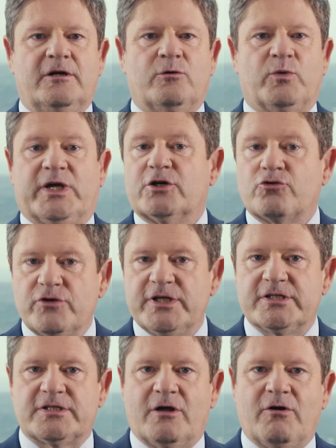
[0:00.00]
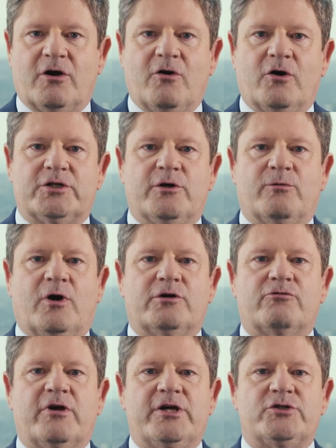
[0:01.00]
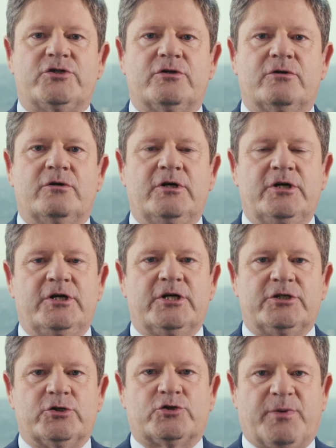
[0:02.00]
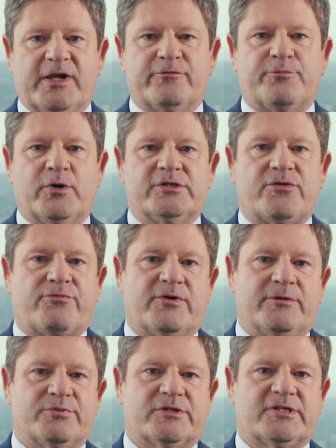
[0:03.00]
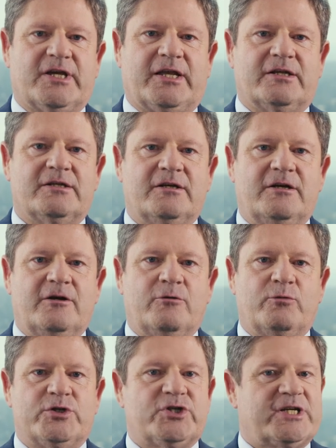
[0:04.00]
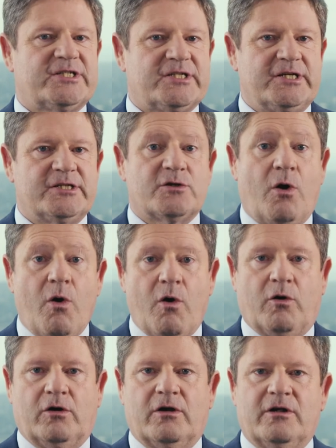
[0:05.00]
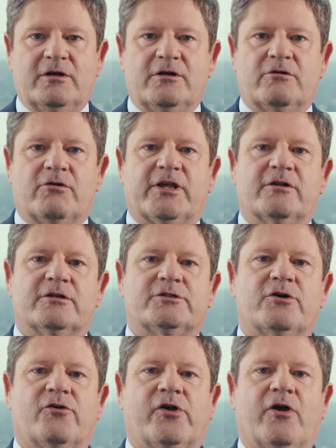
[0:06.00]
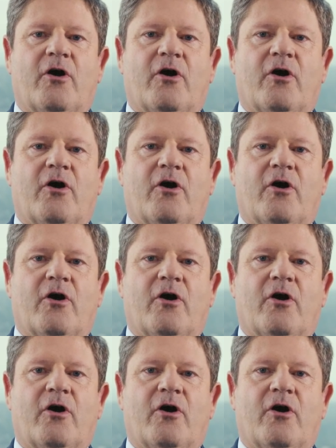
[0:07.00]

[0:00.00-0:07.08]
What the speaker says: We increased our Core Tier 1 ratio to 12.3%, which exceeds all regulatory